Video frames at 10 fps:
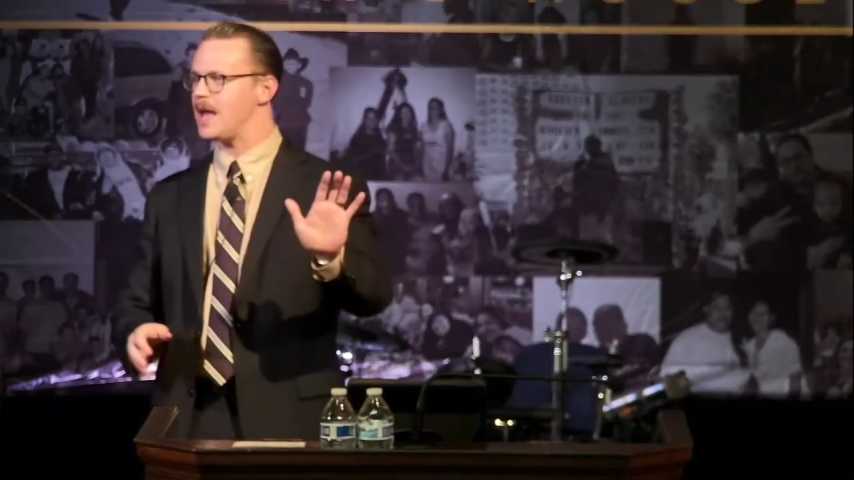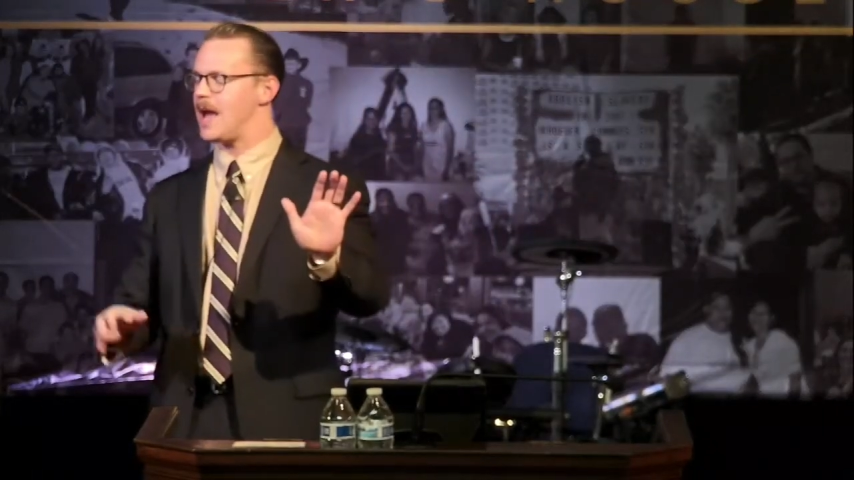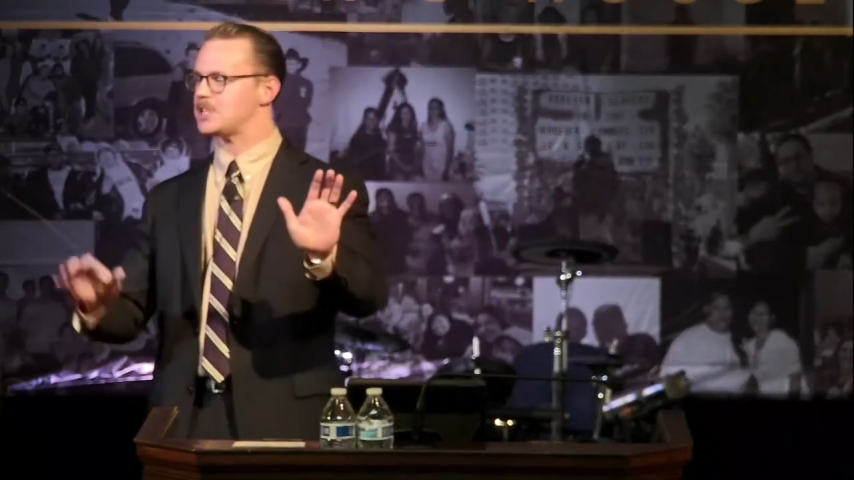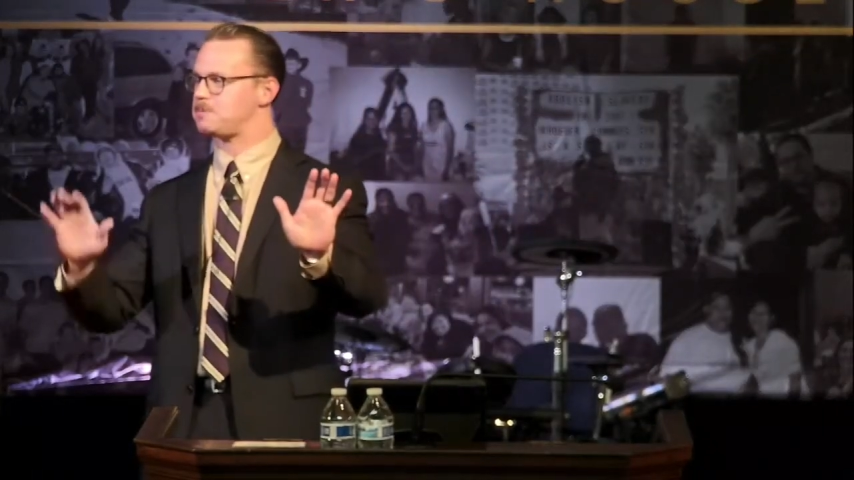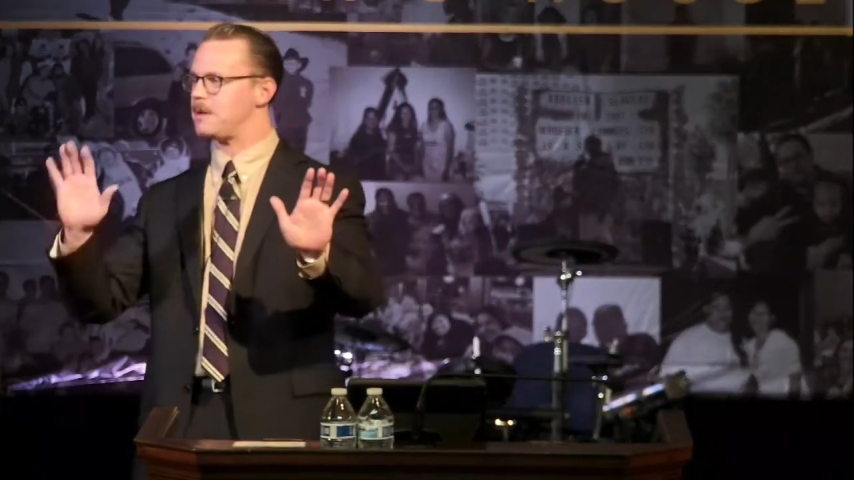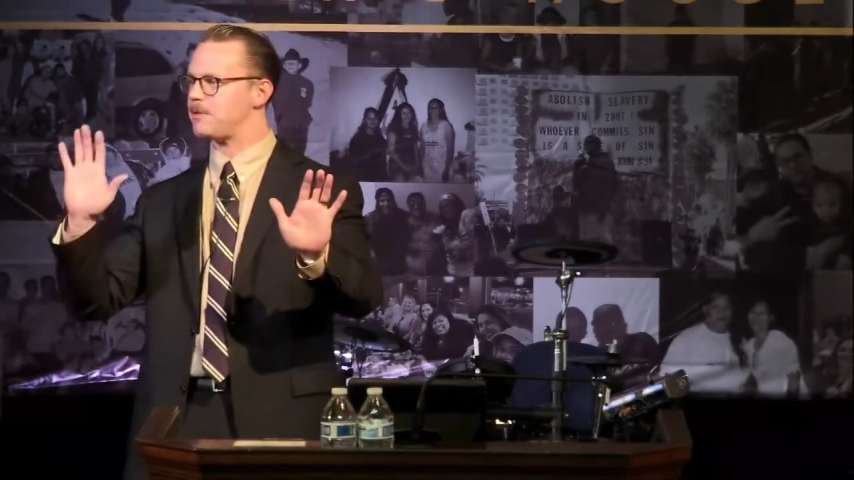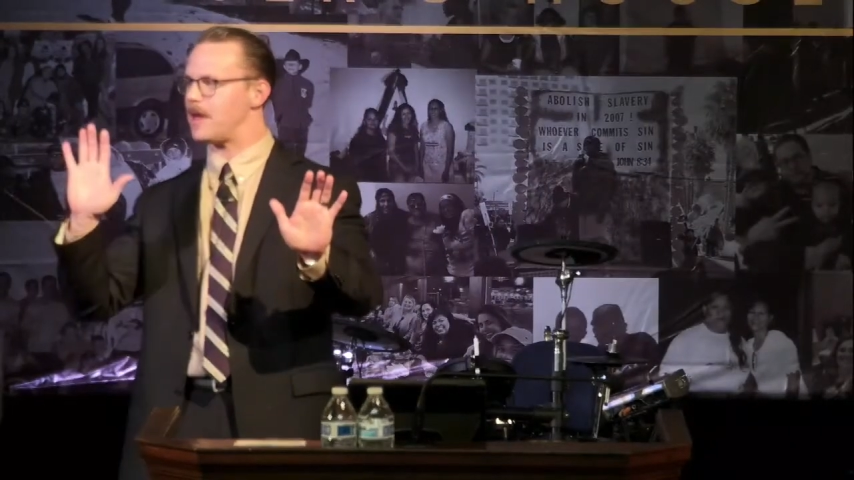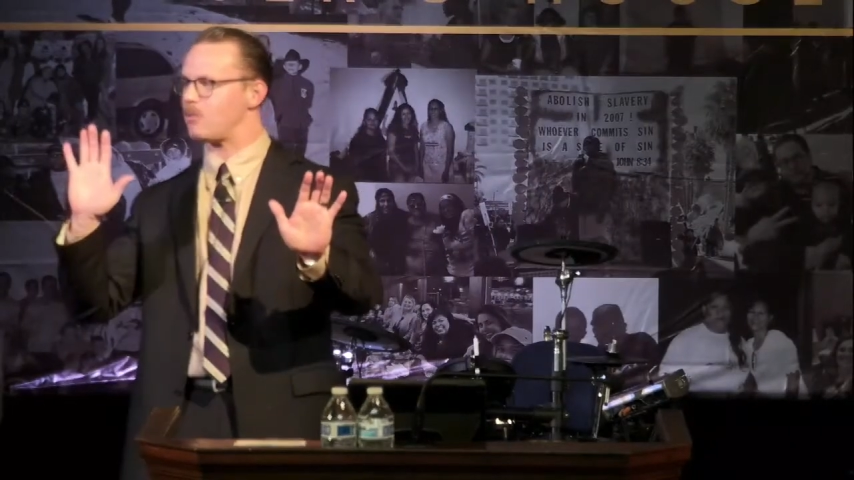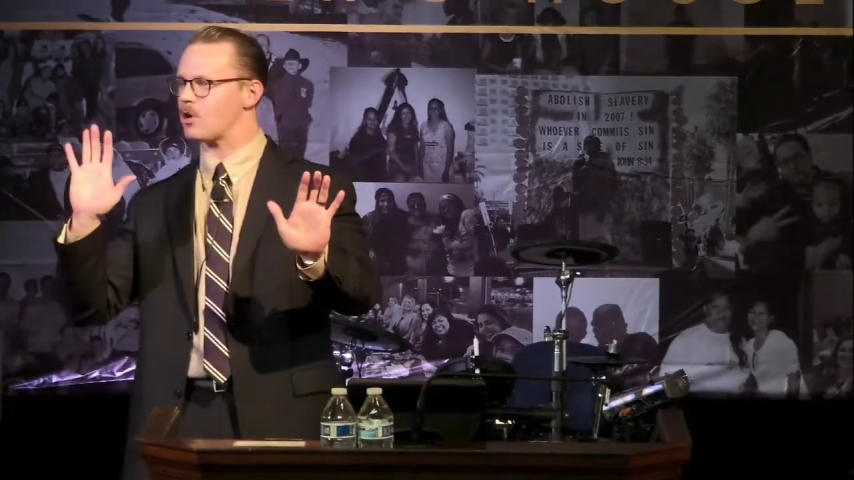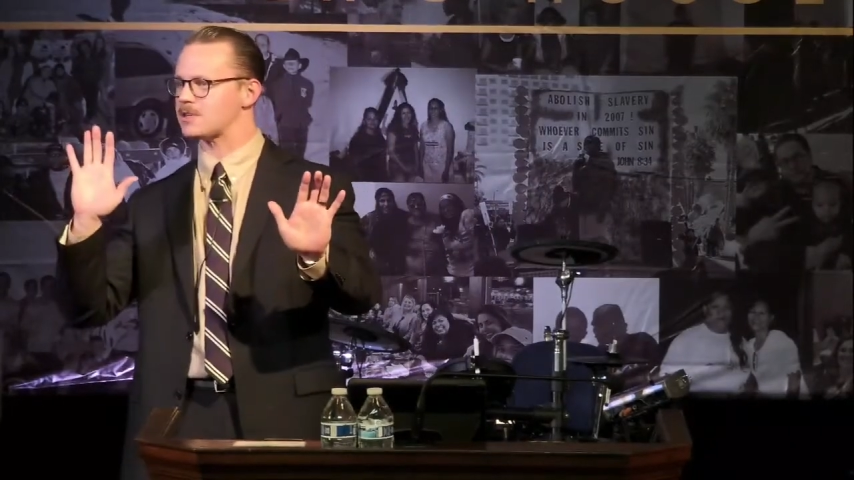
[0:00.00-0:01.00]
as people
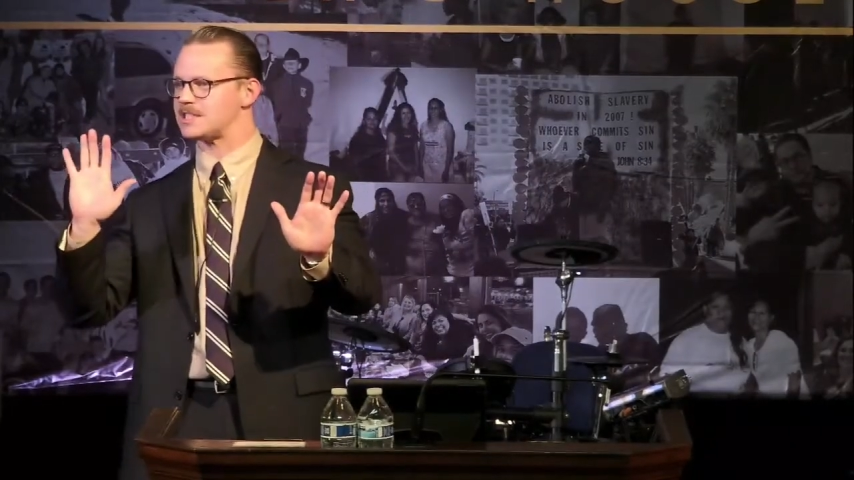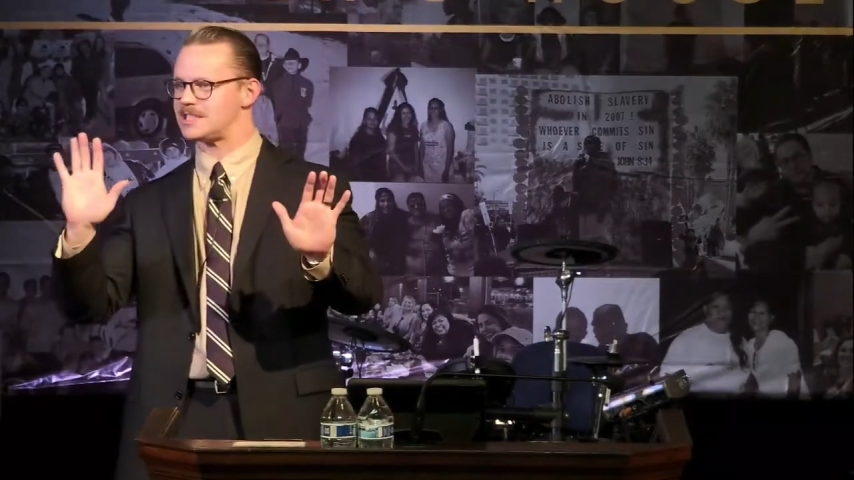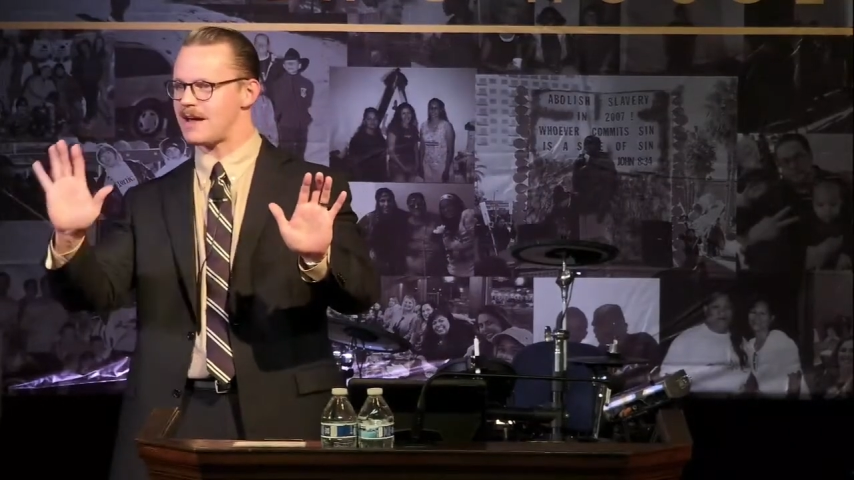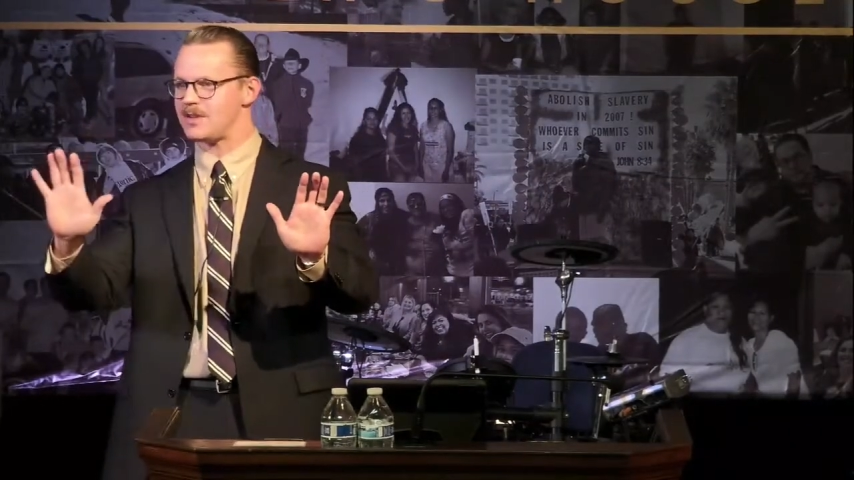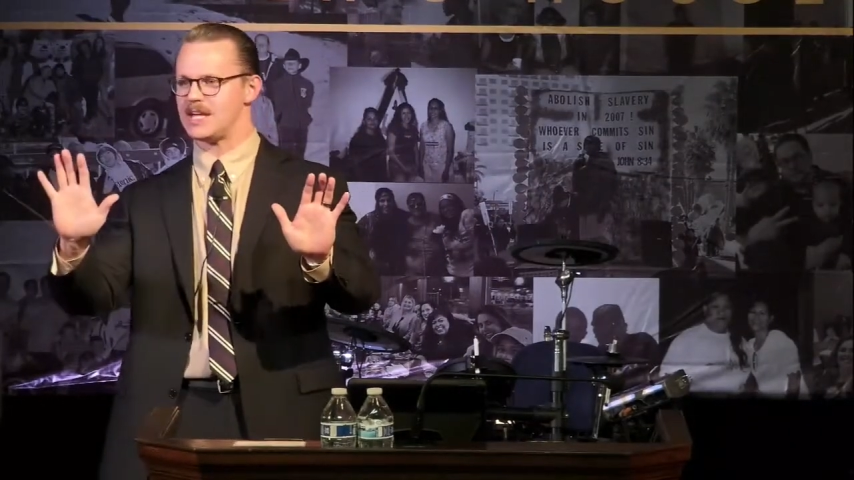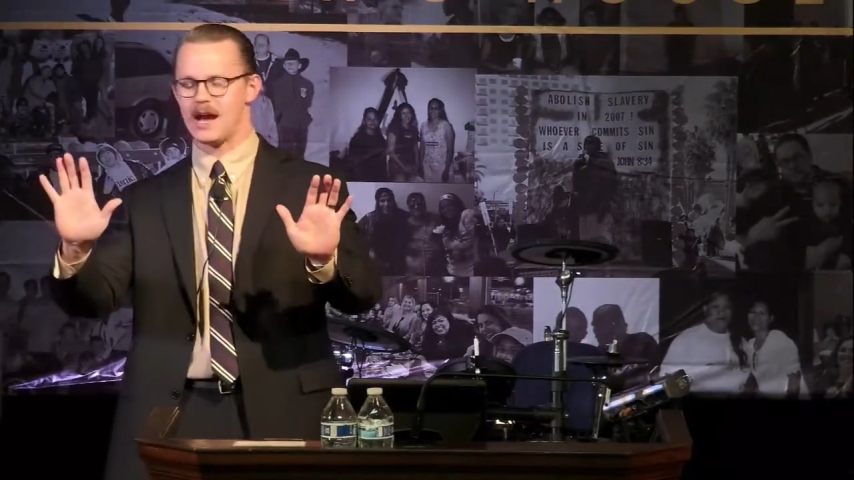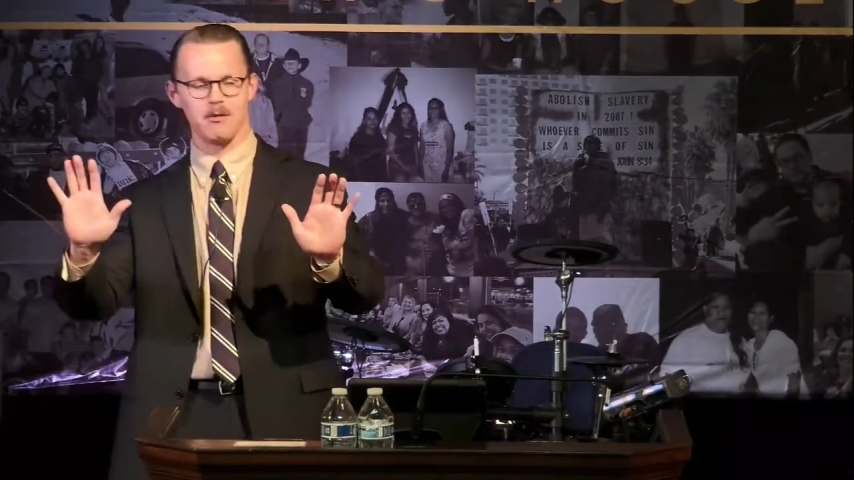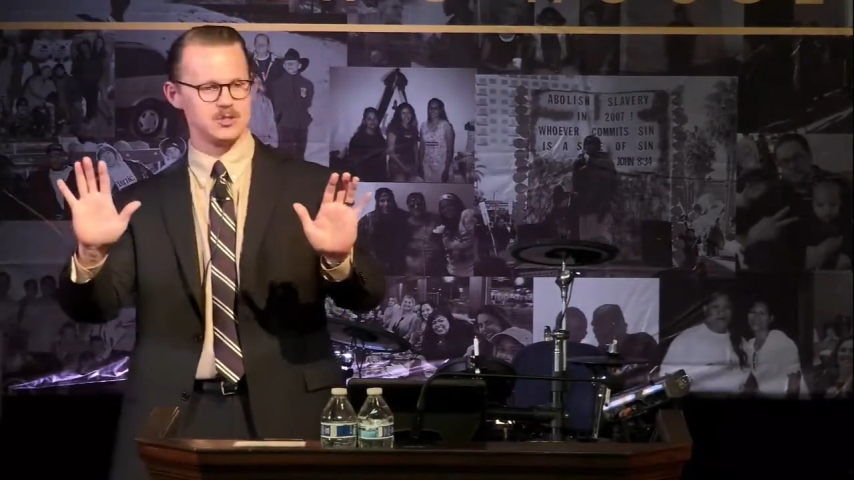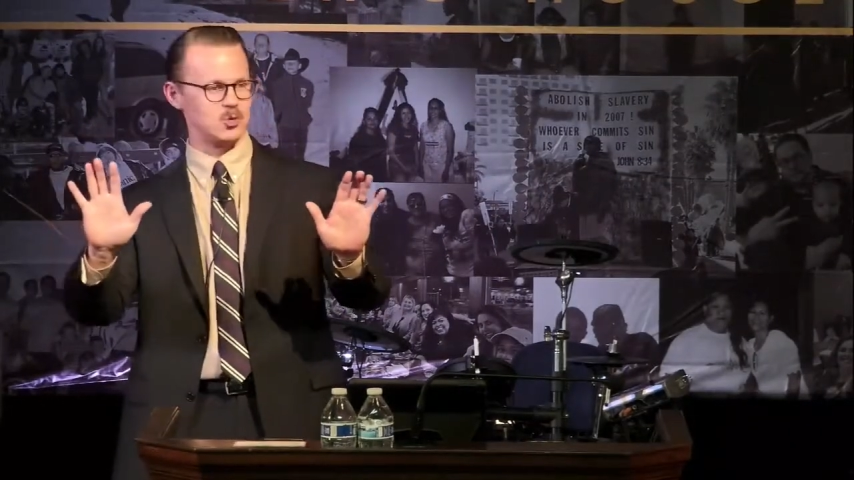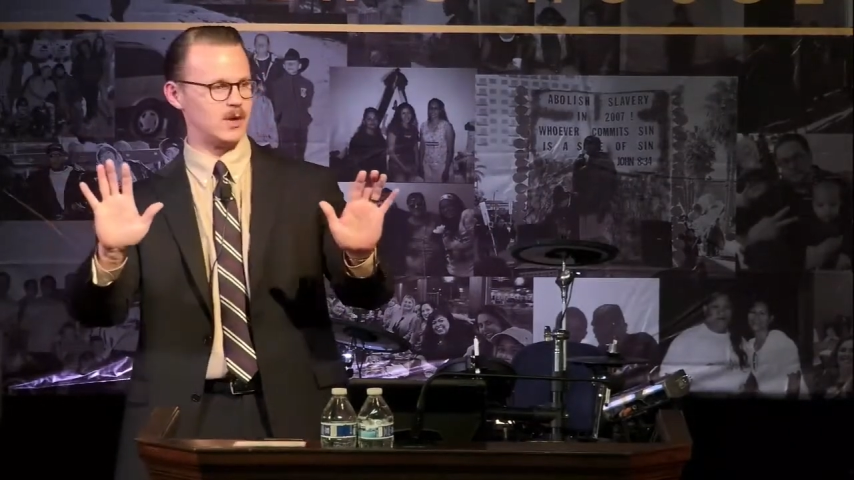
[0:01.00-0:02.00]
that worked 70
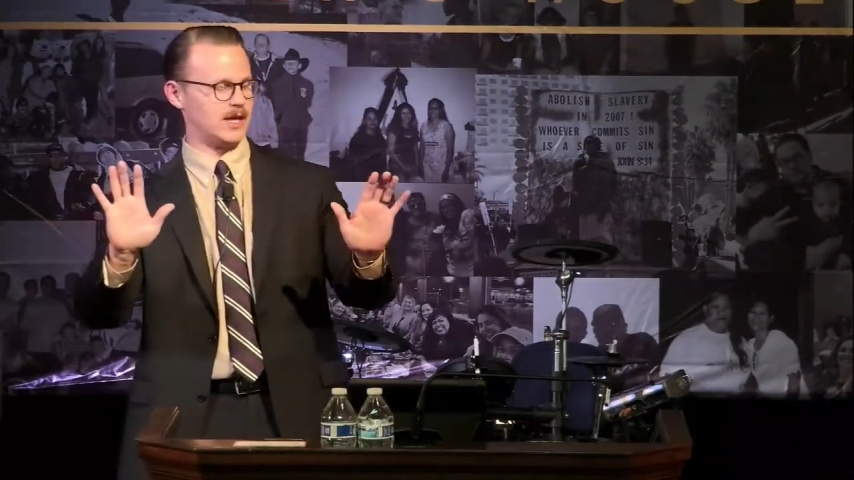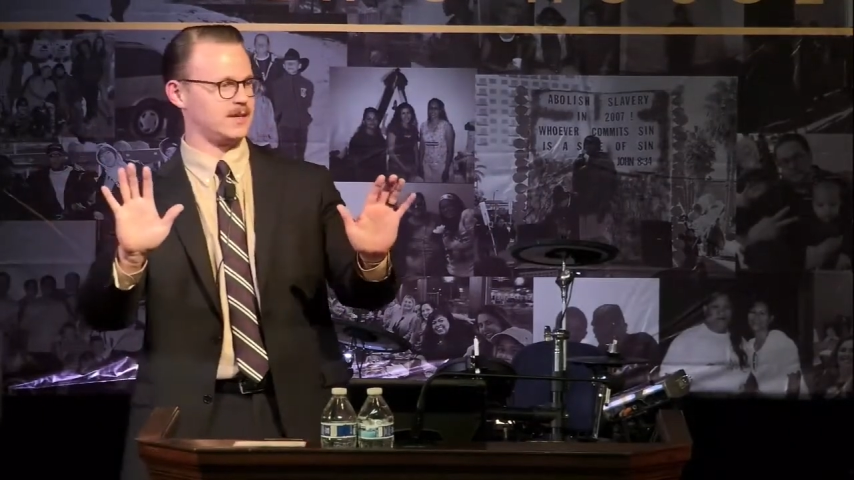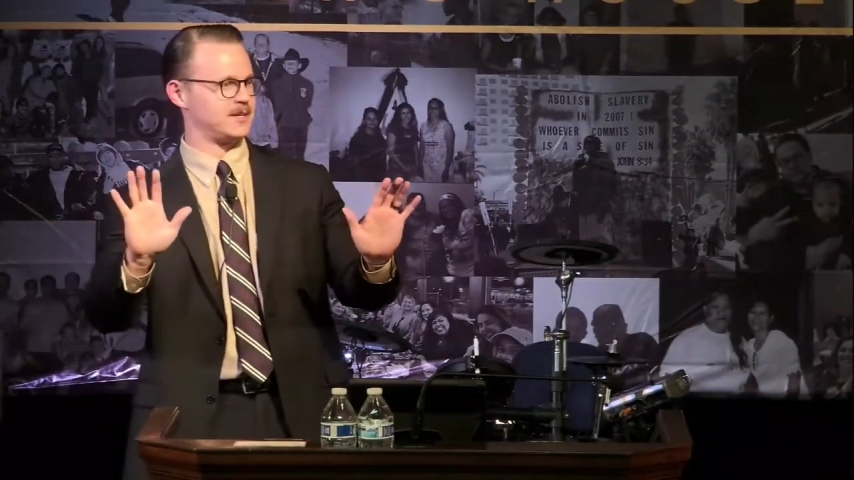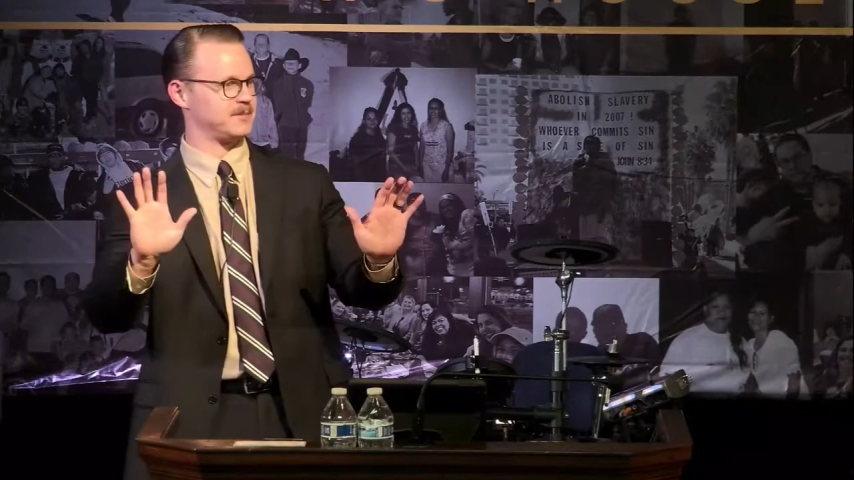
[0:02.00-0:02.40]
hours a week.